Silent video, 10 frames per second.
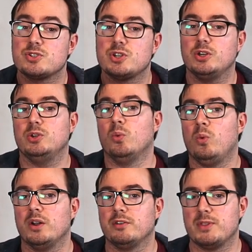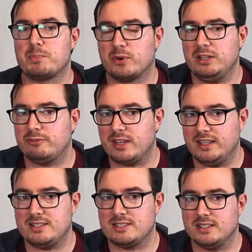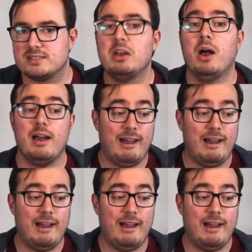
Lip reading: to one of the briefcases